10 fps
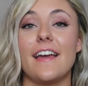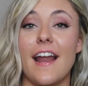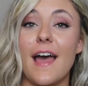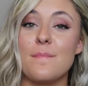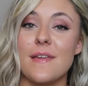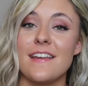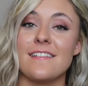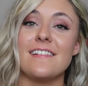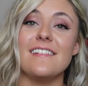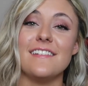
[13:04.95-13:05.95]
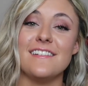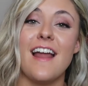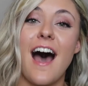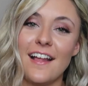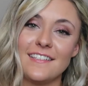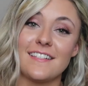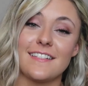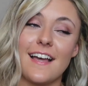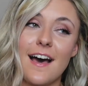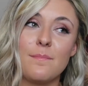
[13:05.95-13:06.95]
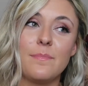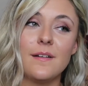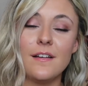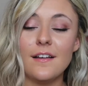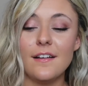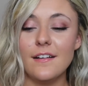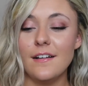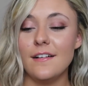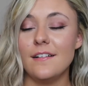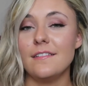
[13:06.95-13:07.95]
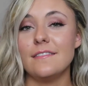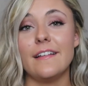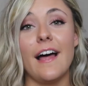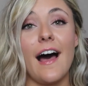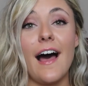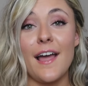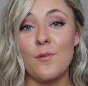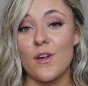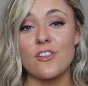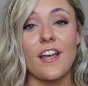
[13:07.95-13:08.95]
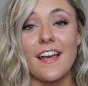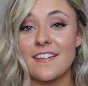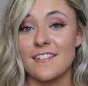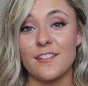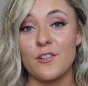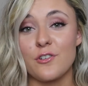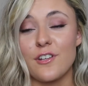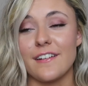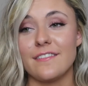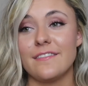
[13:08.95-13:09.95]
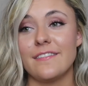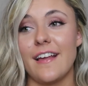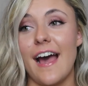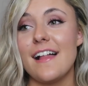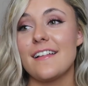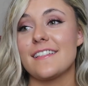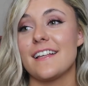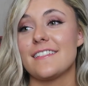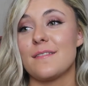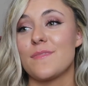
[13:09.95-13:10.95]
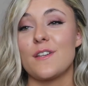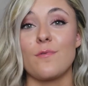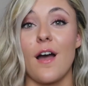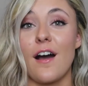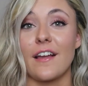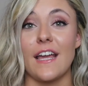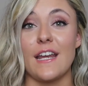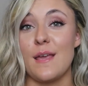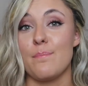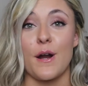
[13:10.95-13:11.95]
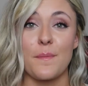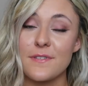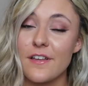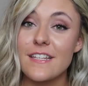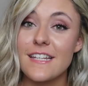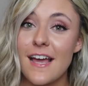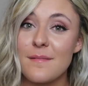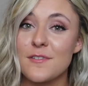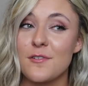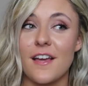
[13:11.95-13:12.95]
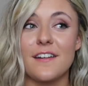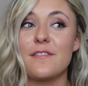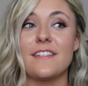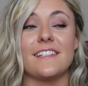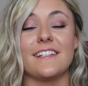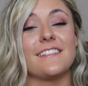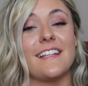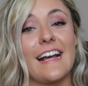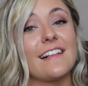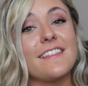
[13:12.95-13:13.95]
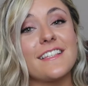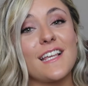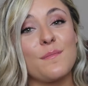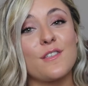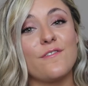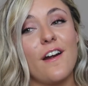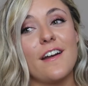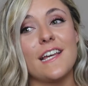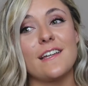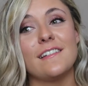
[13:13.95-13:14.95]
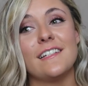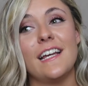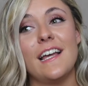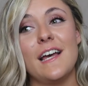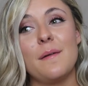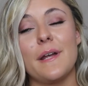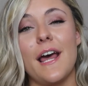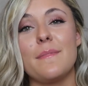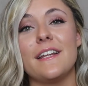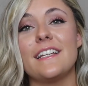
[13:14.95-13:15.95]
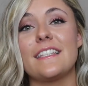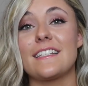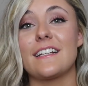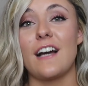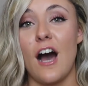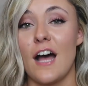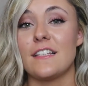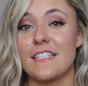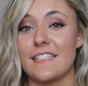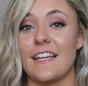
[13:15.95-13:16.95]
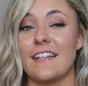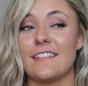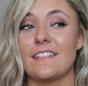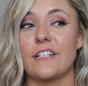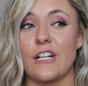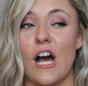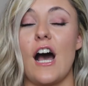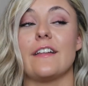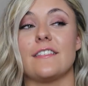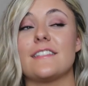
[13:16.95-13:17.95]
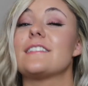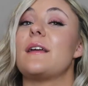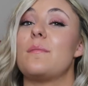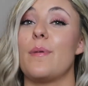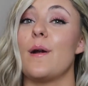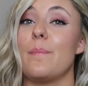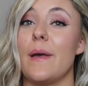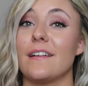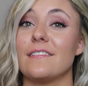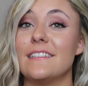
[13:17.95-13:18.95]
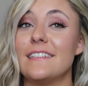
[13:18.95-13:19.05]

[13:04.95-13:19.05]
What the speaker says: And I mean non-stop. I wish I had a solution. Alex has something wrong and he burps all the time, so I know that's not exactly the same as farting, but I mean it's constant burping.